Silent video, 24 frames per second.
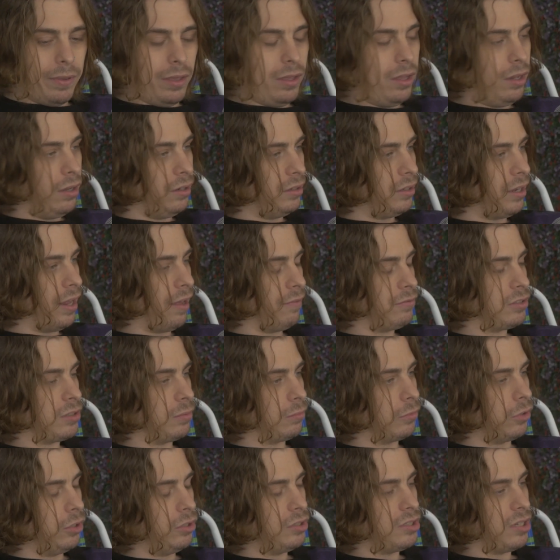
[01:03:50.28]
in and have
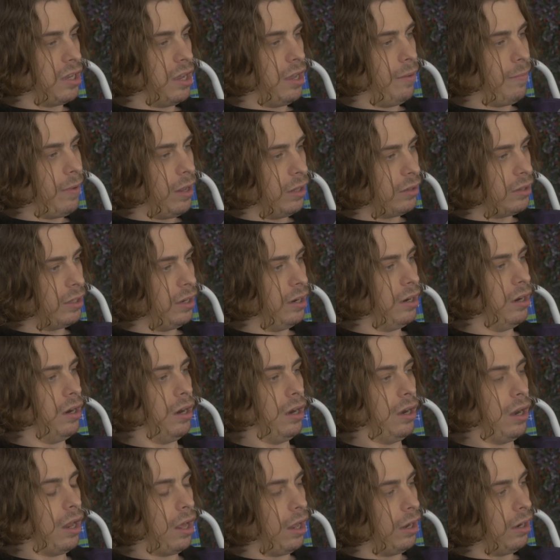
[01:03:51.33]
some good time out there,
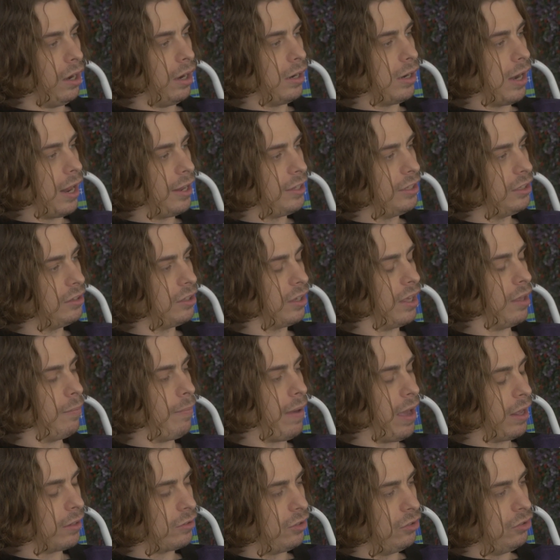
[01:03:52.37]
and I need to get
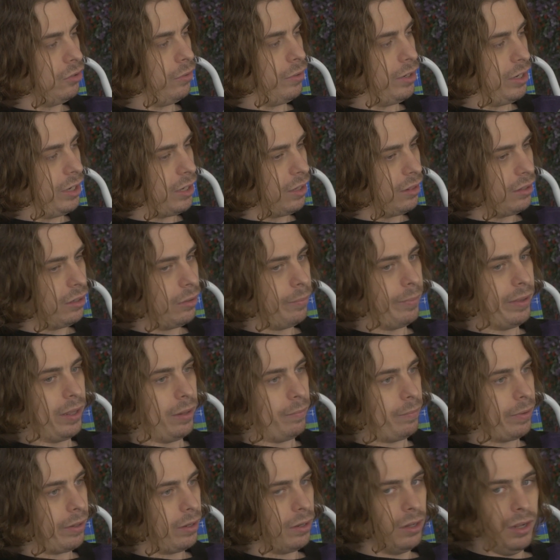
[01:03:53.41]
back to doing it a little
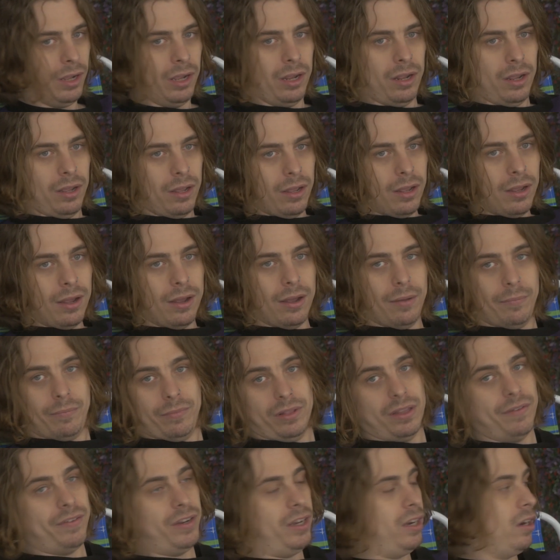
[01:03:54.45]
bit. But
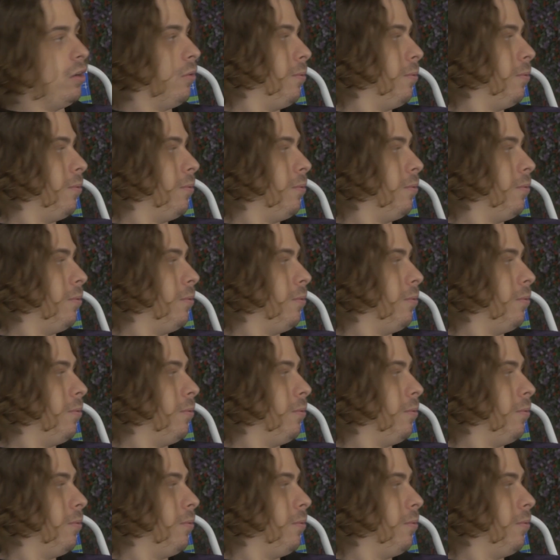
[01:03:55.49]
living in